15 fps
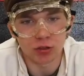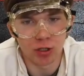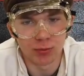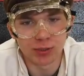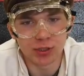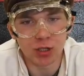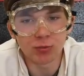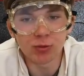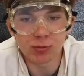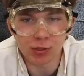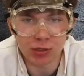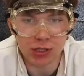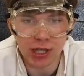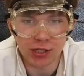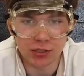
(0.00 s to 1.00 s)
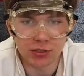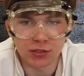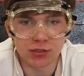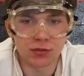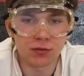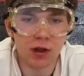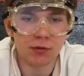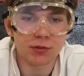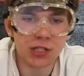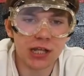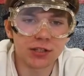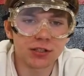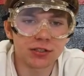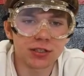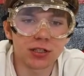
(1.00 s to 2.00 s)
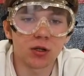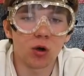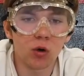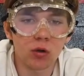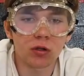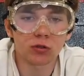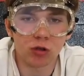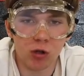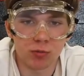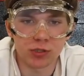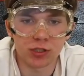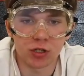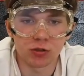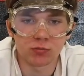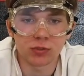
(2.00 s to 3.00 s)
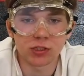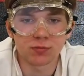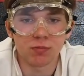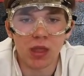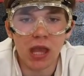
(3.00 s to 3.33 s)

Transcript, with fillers: Chromosomal mutations involve changes in whole chromosomes.